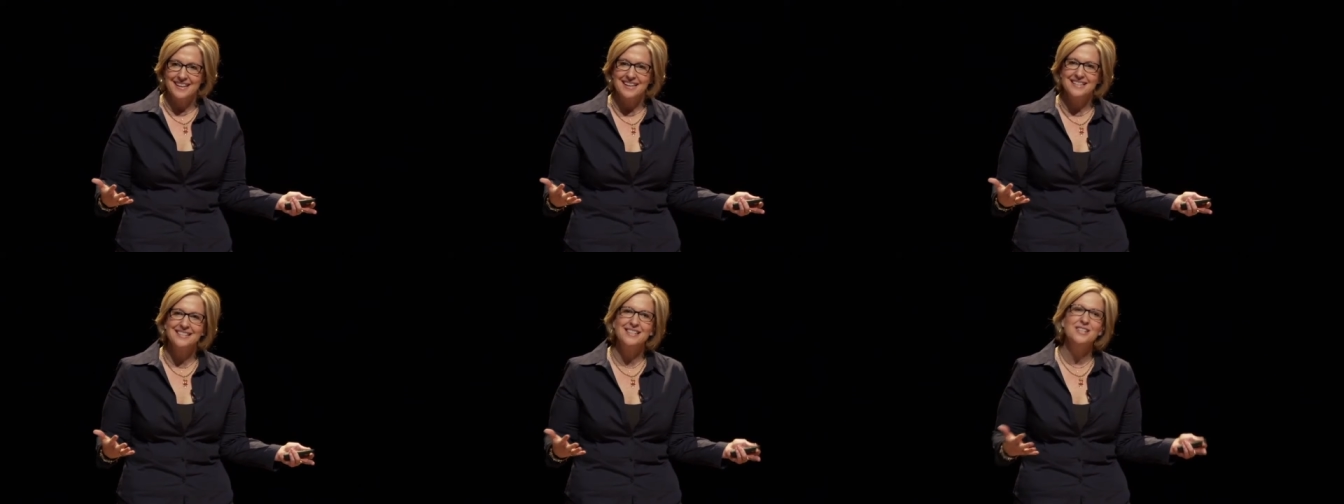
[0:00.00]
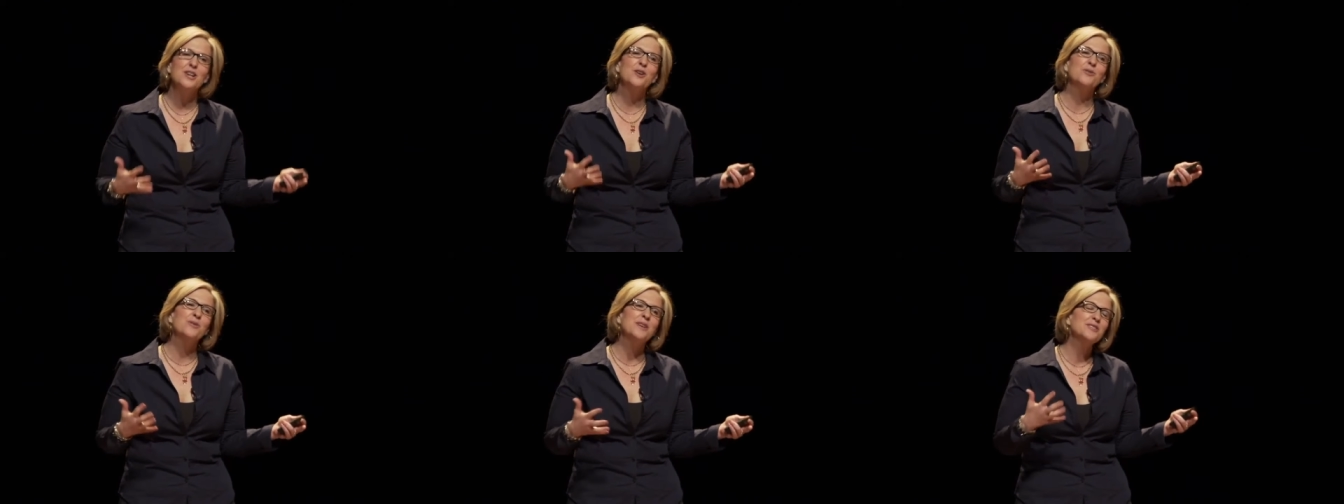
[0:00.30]
And I
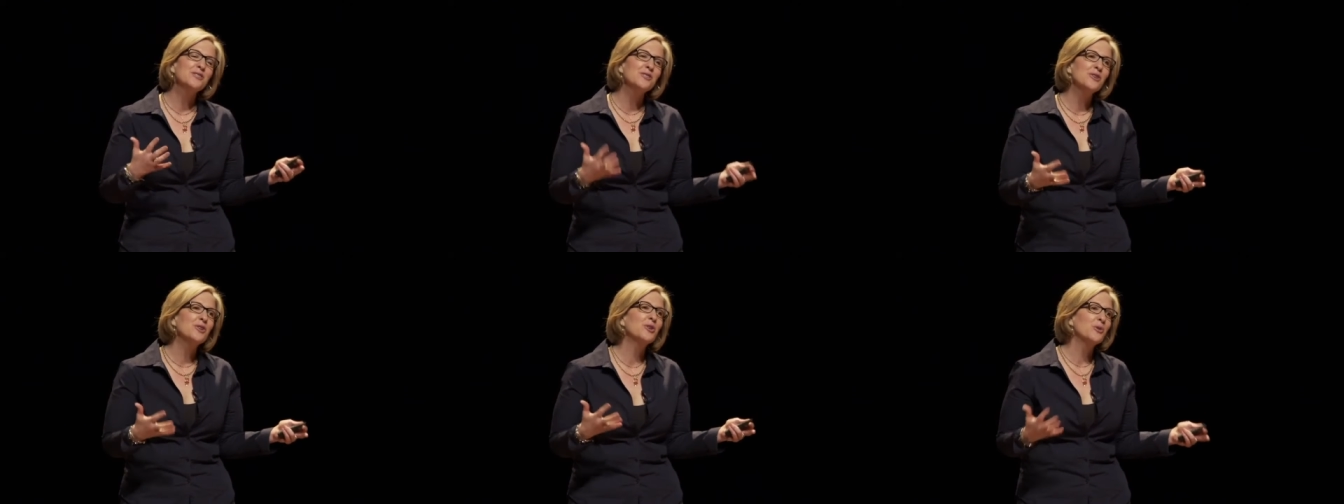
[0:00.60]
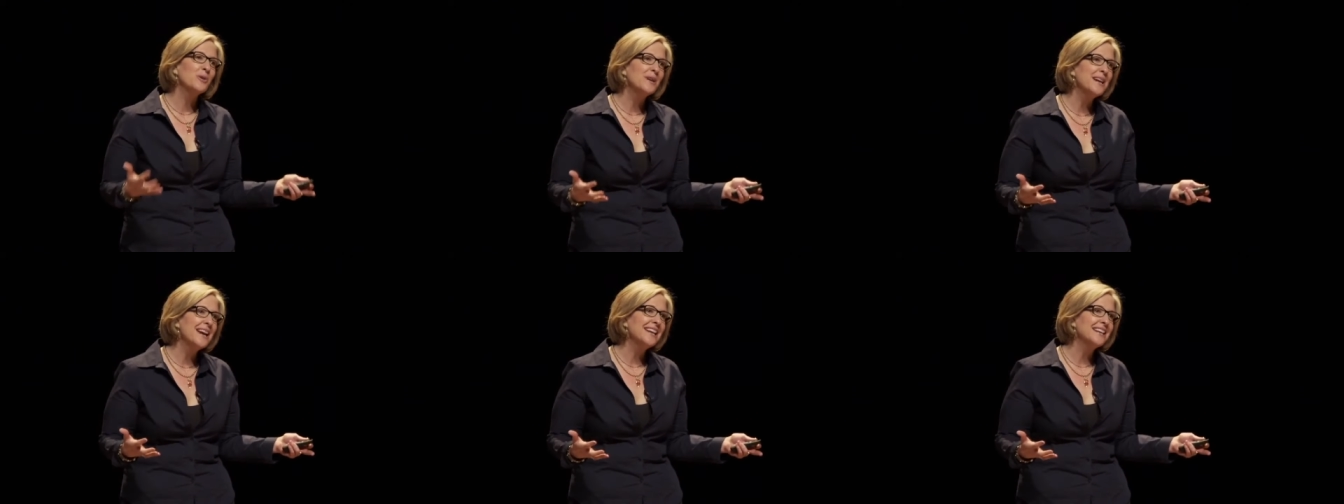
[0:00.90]
said, no, these are the
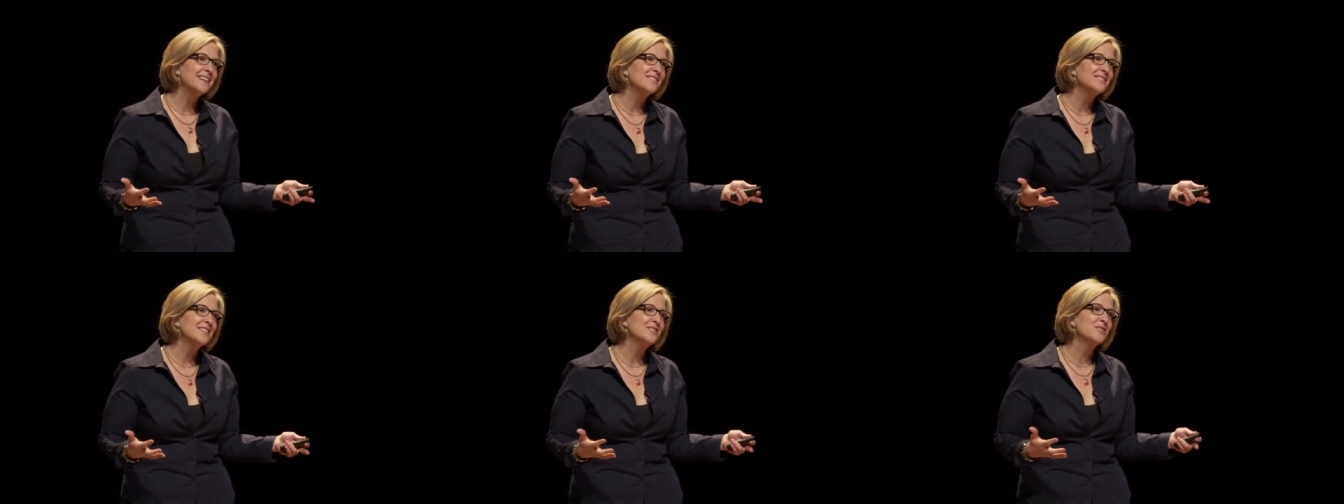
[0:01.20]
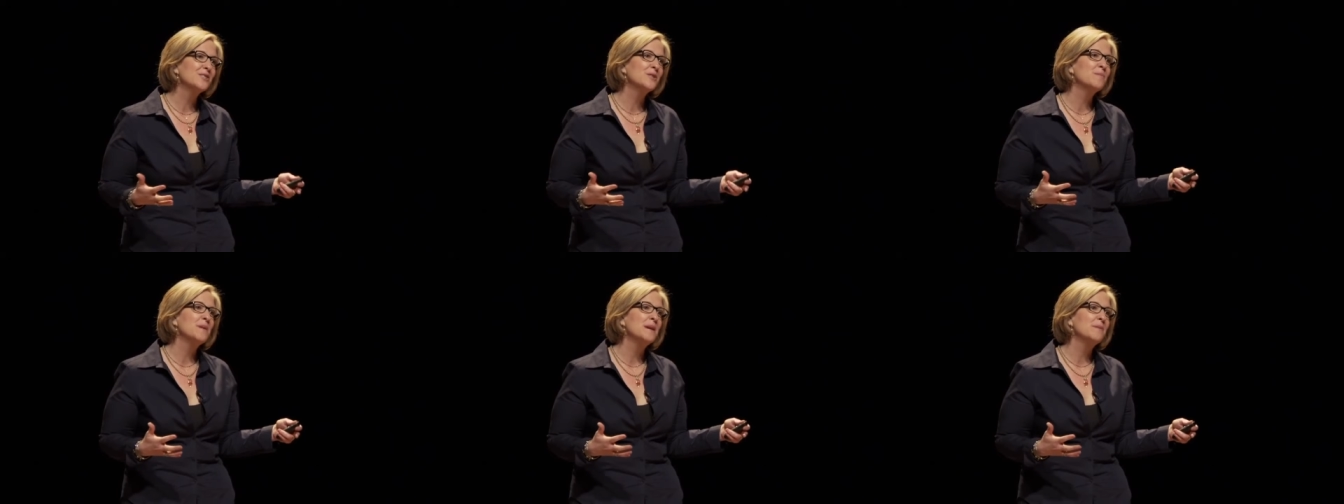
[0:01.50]
creatives.
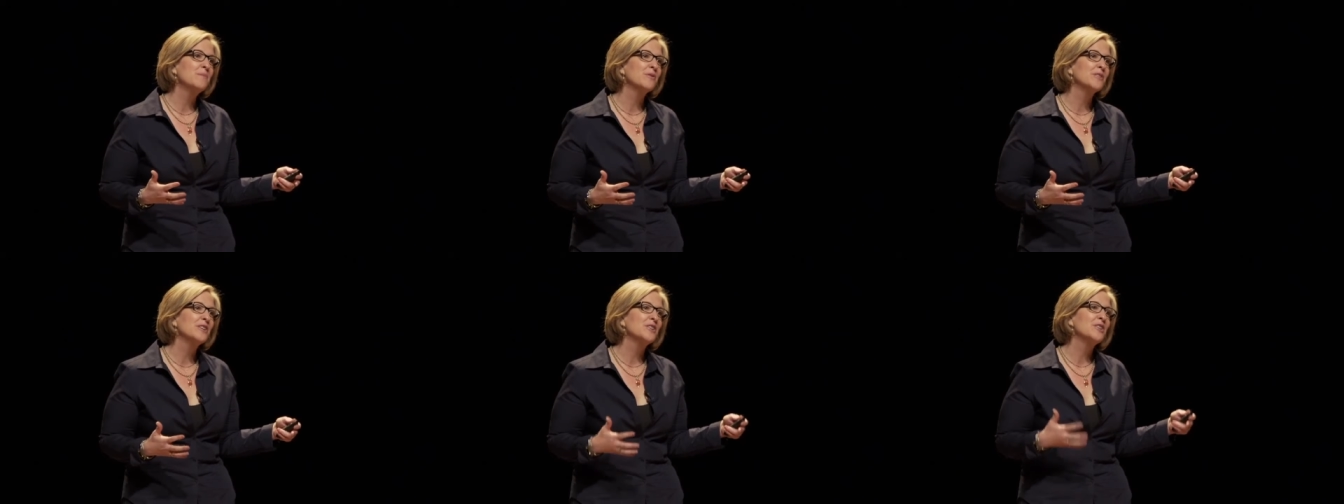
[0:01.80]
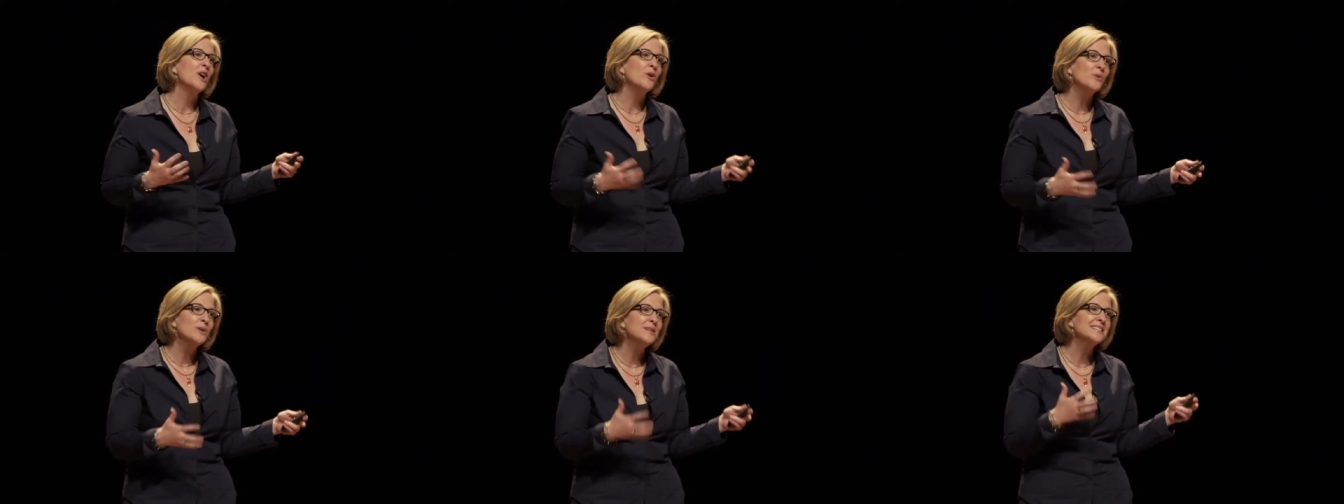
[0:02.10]
These are the people that
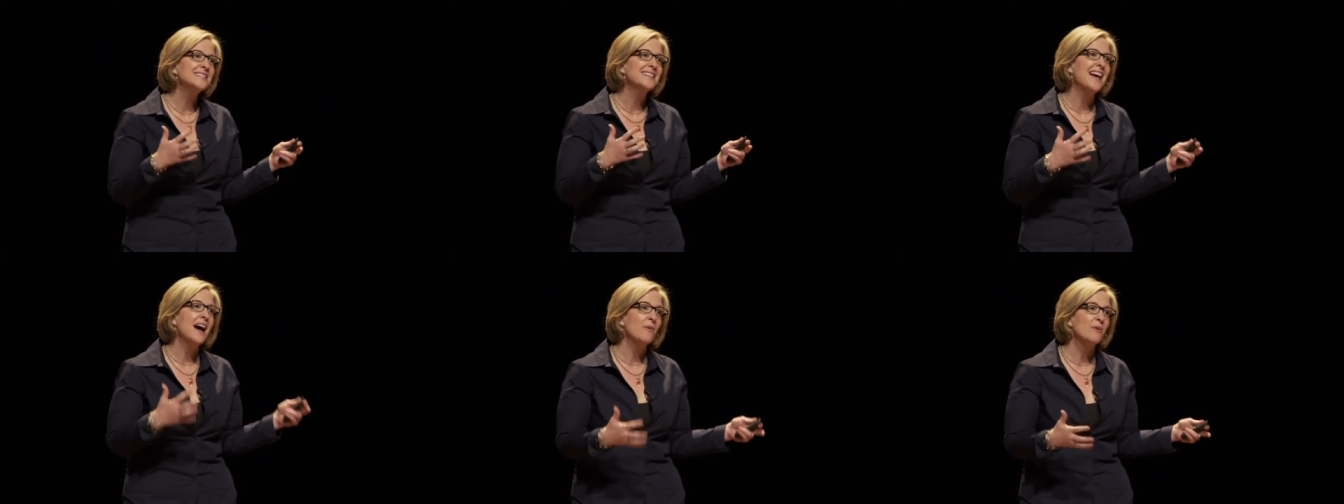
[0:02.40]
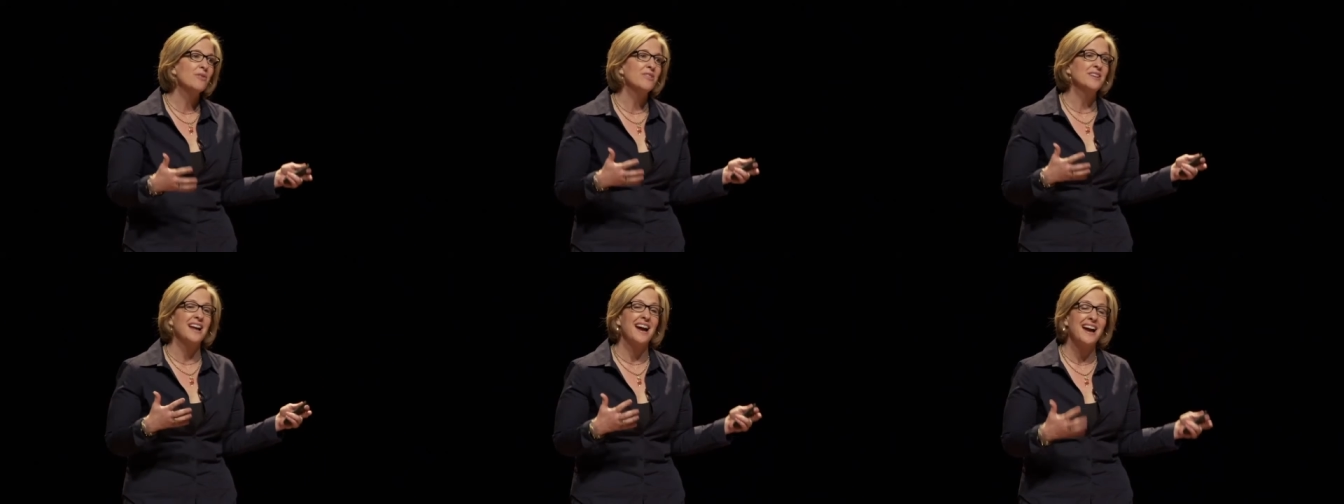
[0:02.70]
no one sat
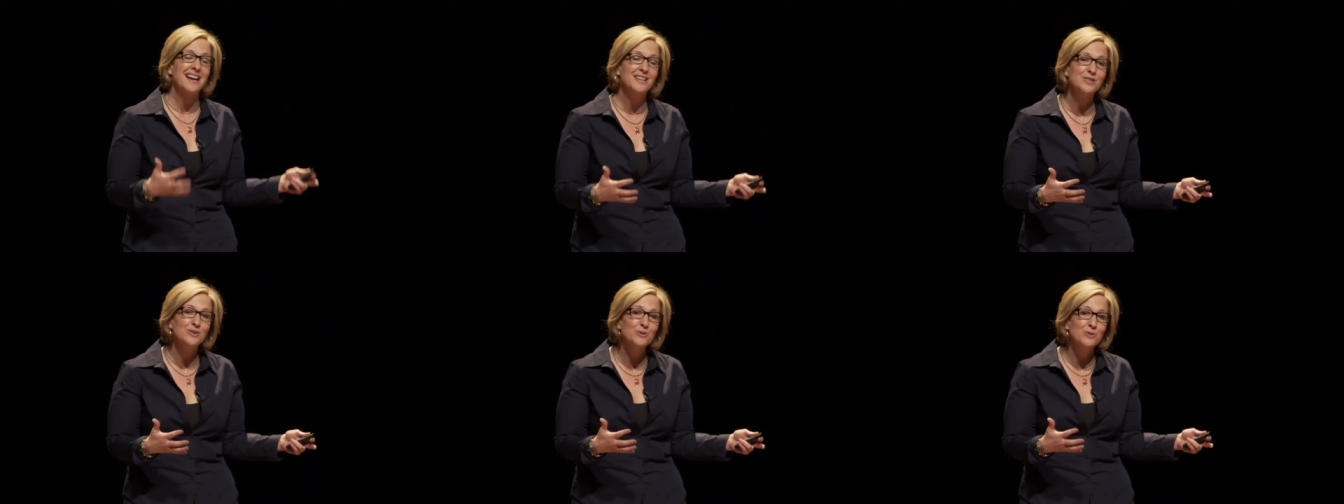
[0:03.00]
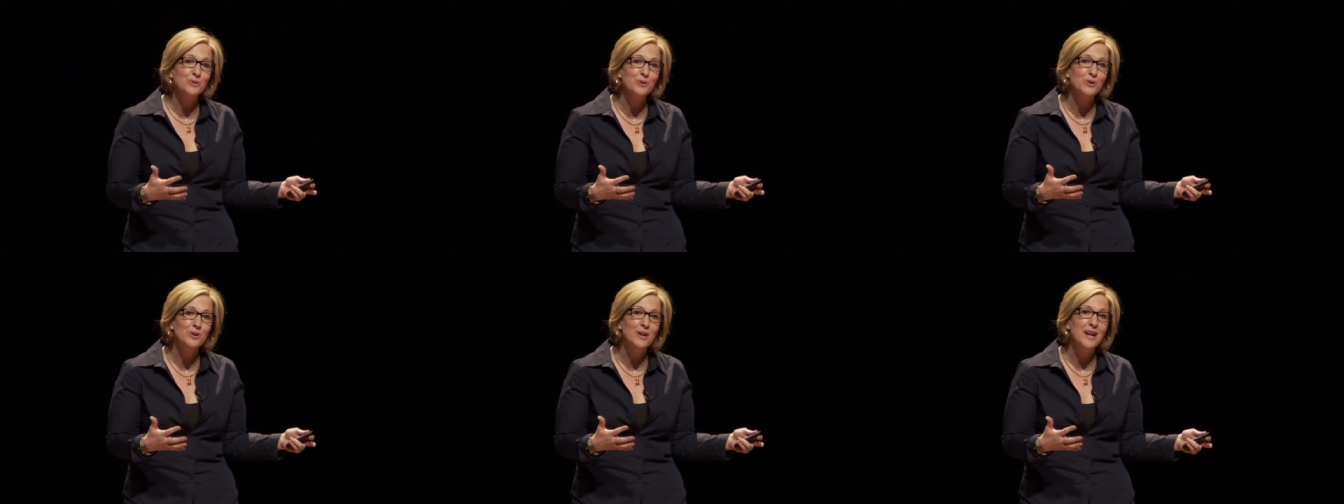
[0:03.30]
with in high
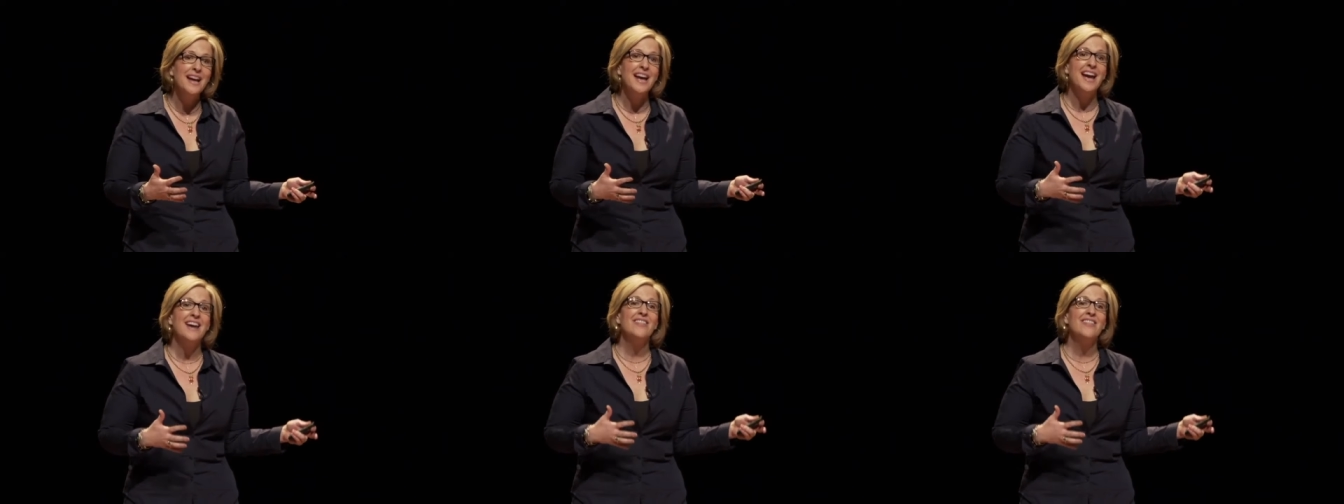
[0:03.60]
school